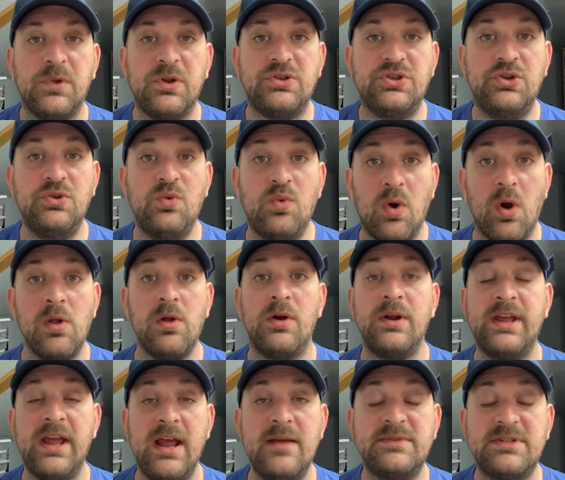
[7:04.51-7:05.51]
to
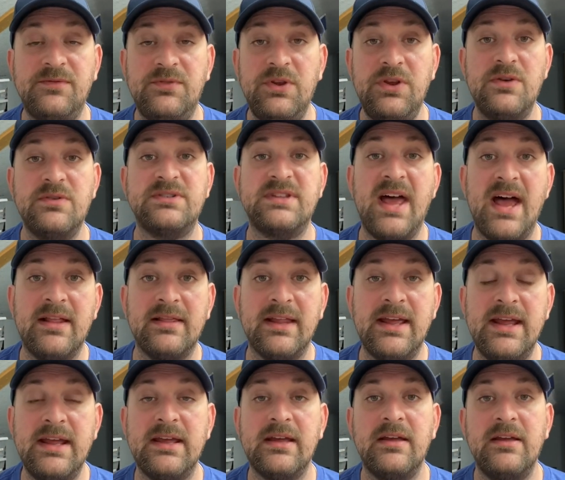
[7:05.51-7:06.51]
Warlord Games, if you use that
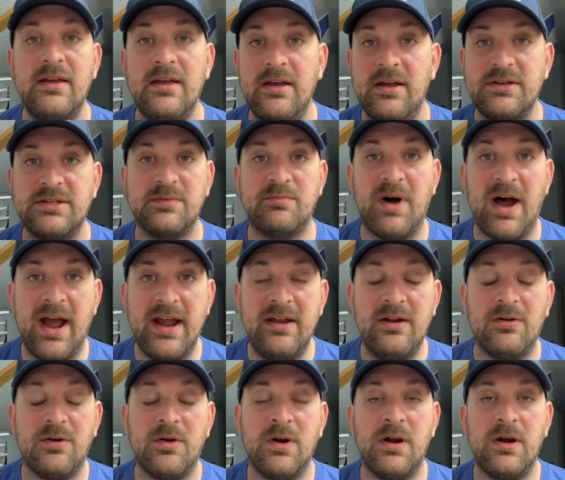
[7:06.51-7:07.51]
link to buy
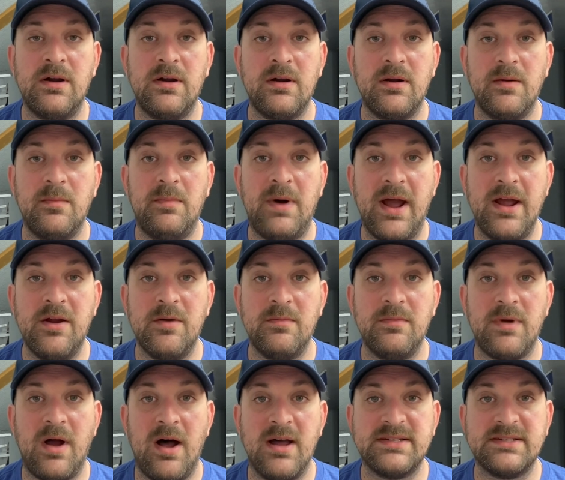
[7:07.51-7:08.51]
your buy your
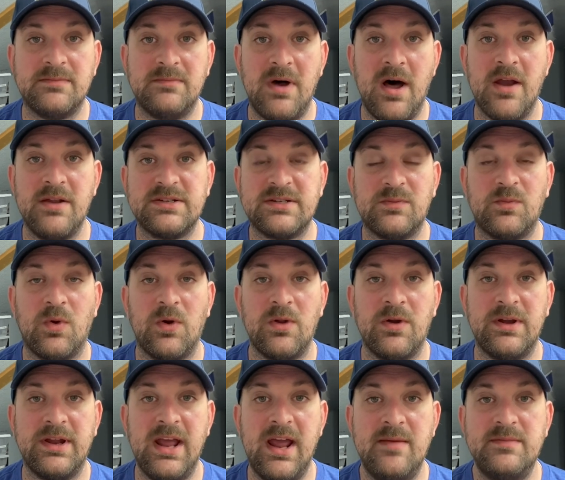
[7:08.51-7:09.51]
awesome models from
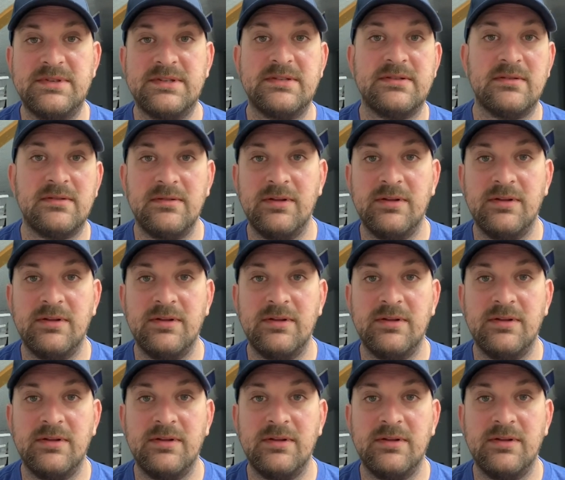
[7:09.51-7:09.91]
Warlord Games,